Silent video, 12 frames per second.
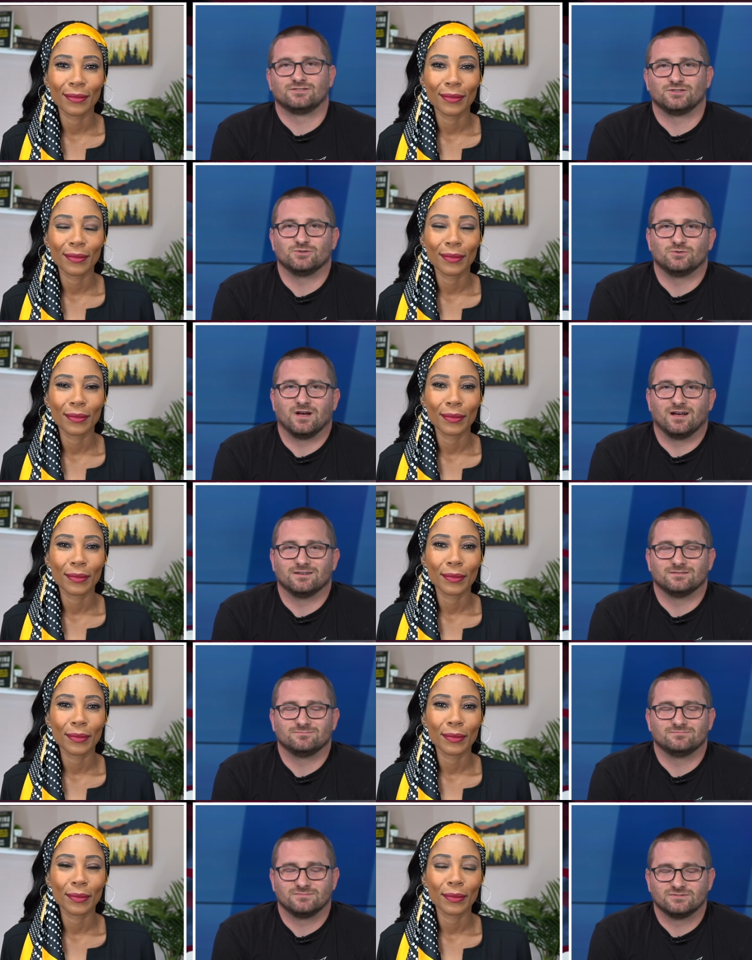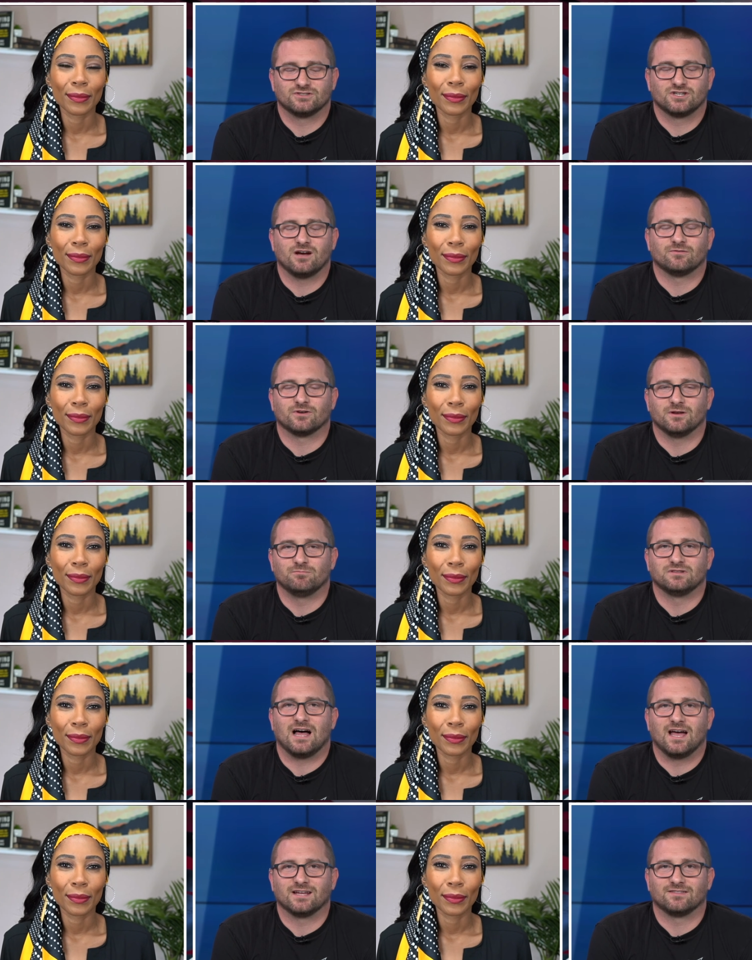Speaker 1: to uh, to cover,
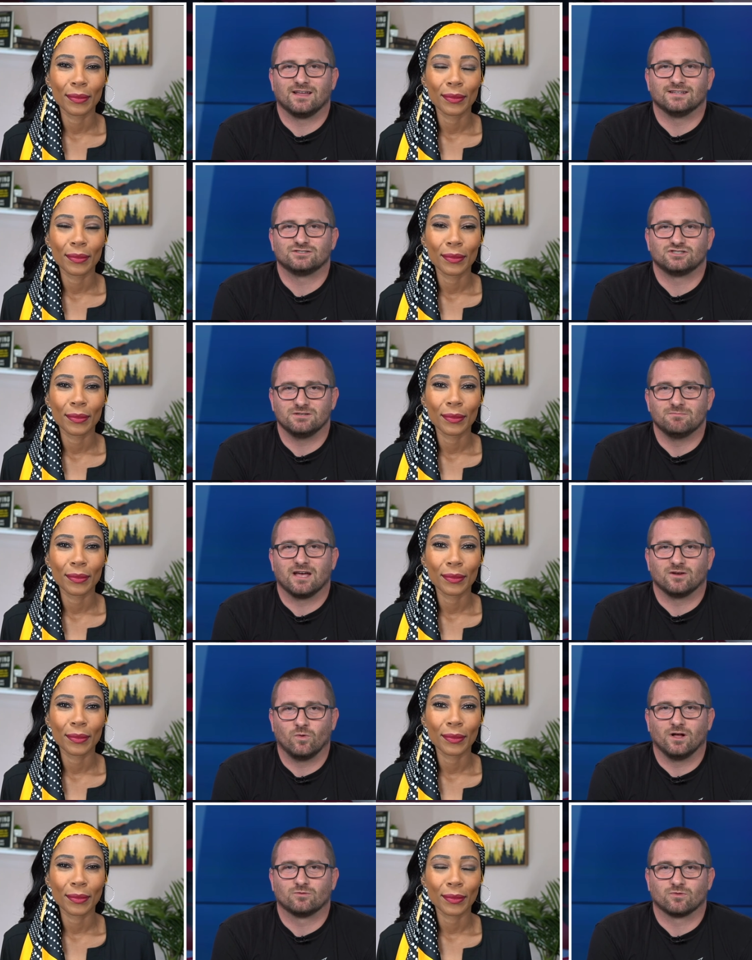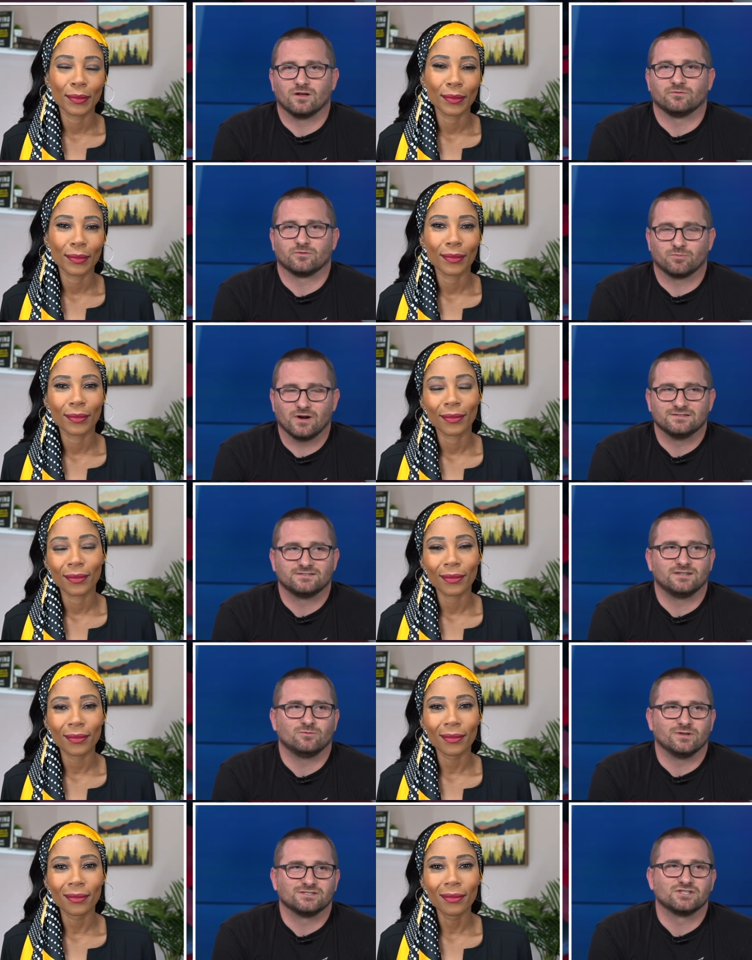implying that she might well run for
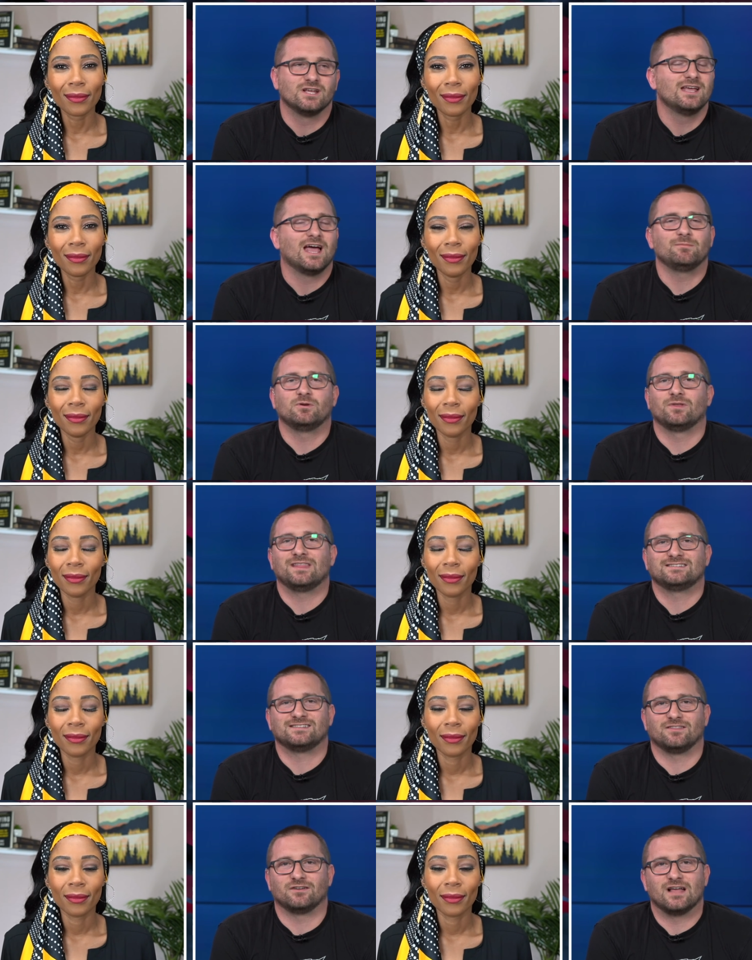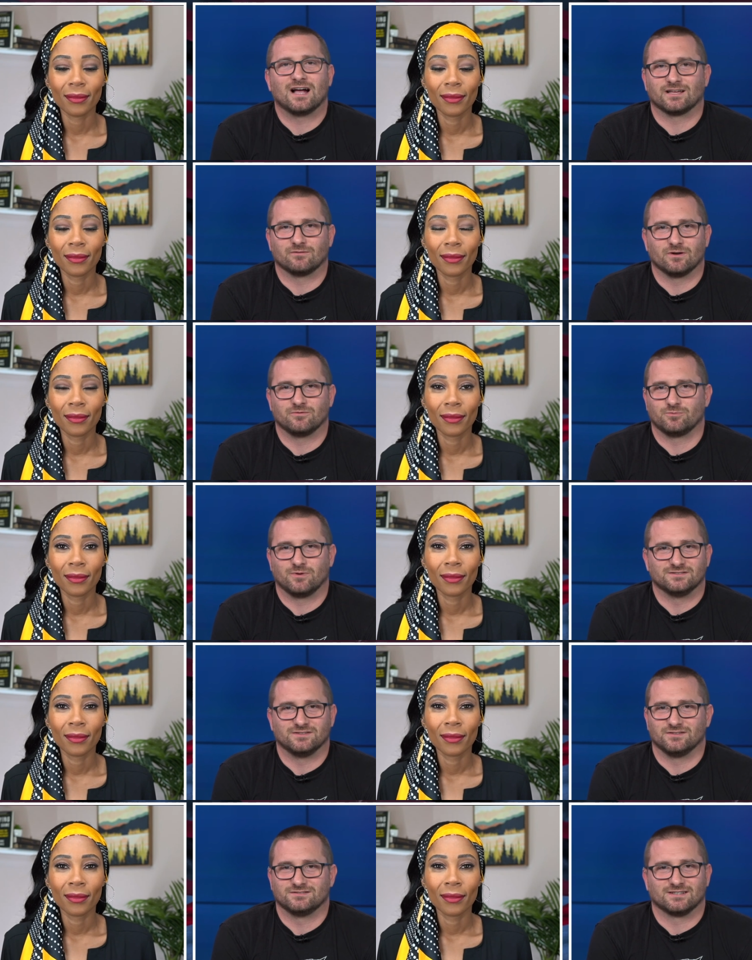president. Which, I mean, when they say they're not going to run for
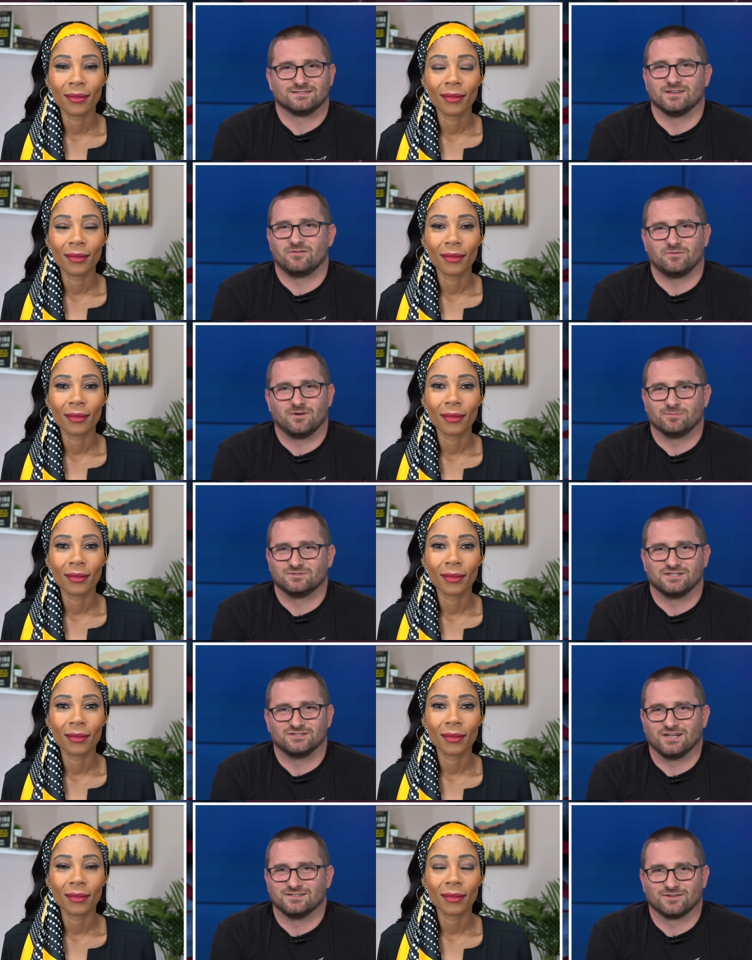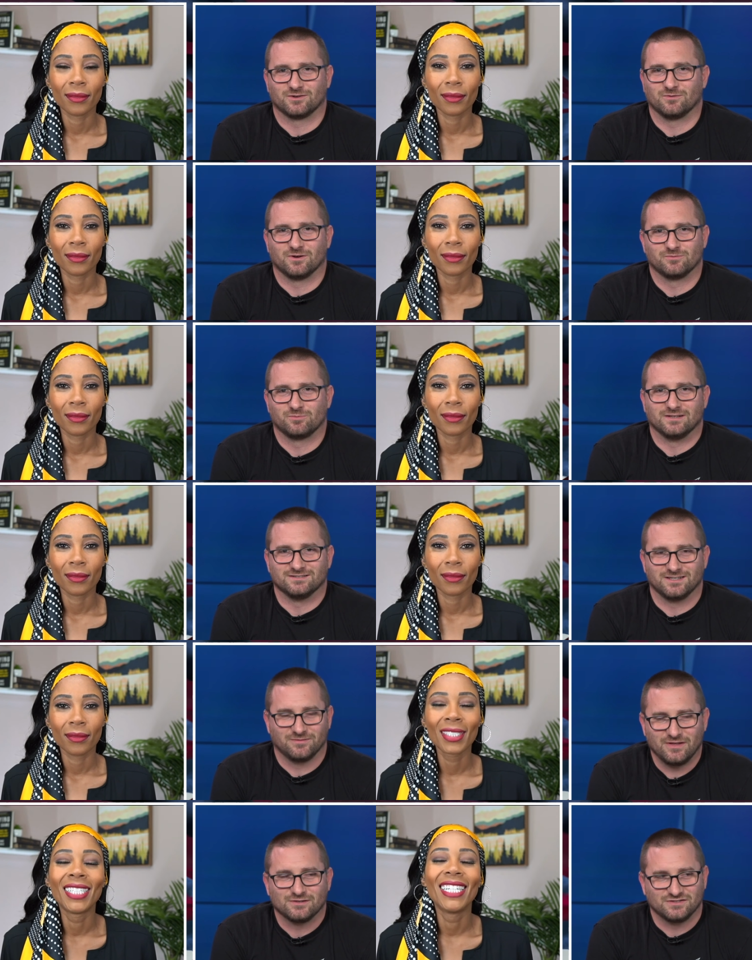president, there's like a 75% chance they're going to run for
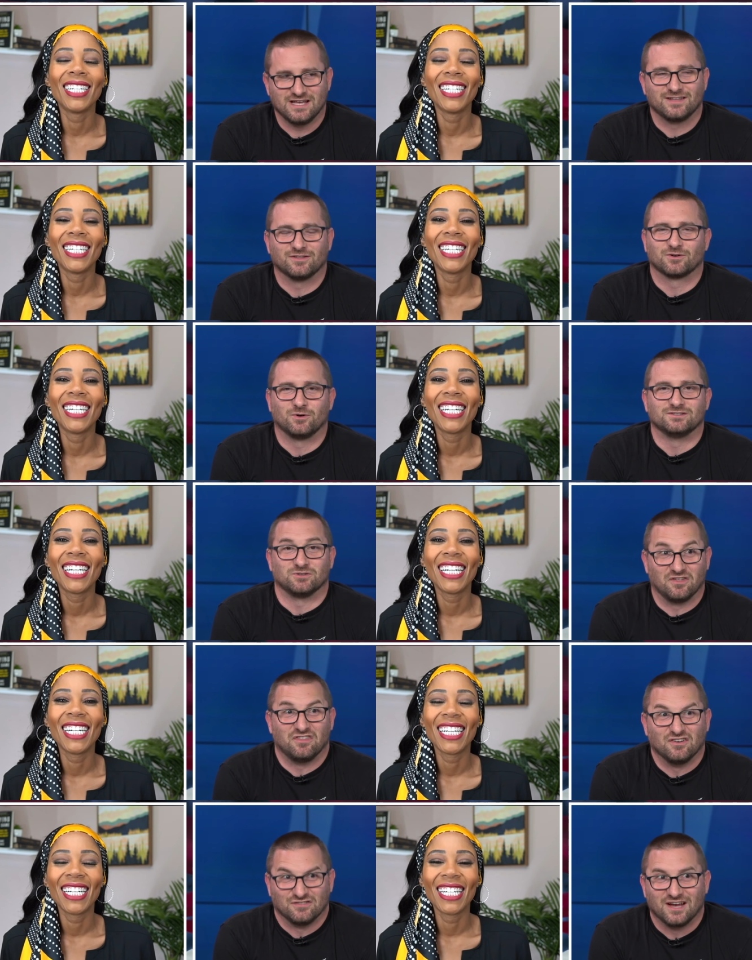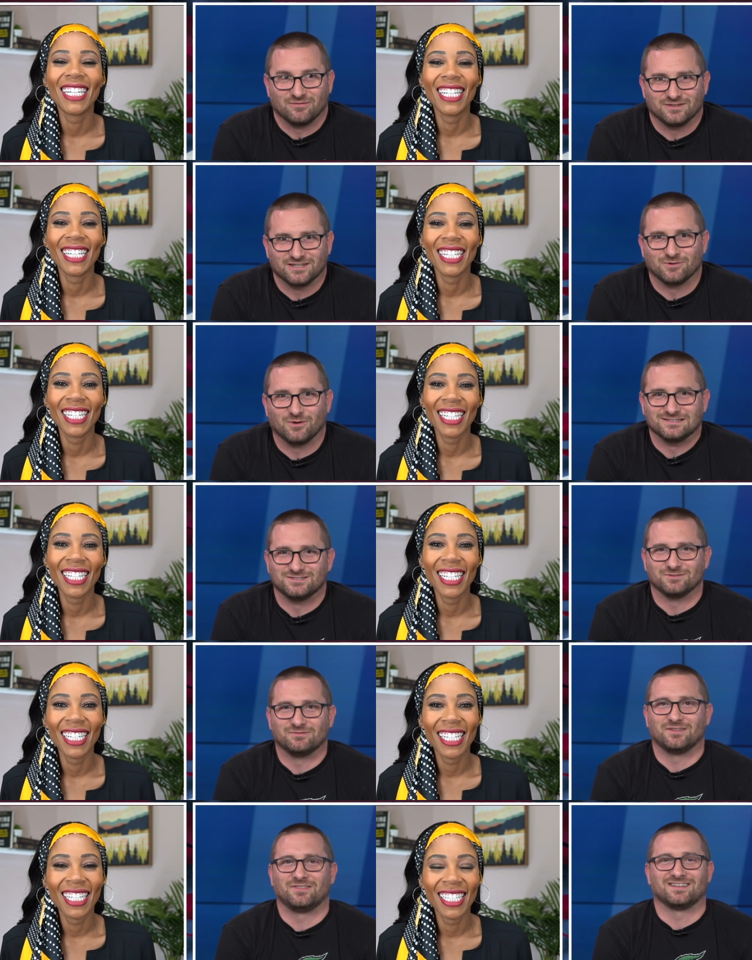president. If they're saying they're going to, then they're definitely going to
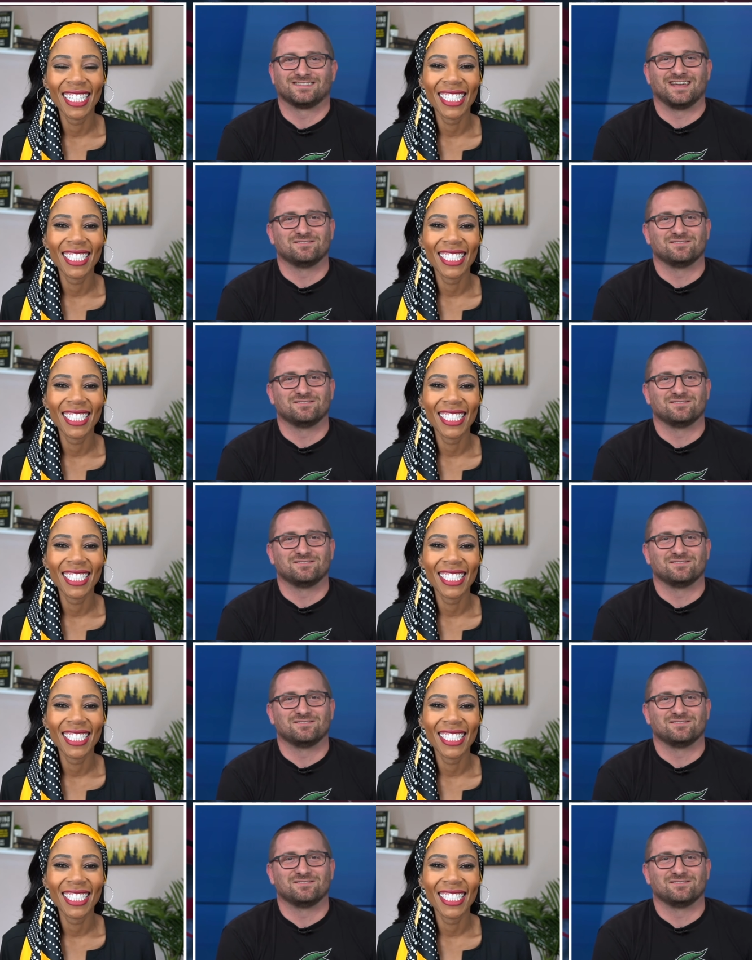if they think they have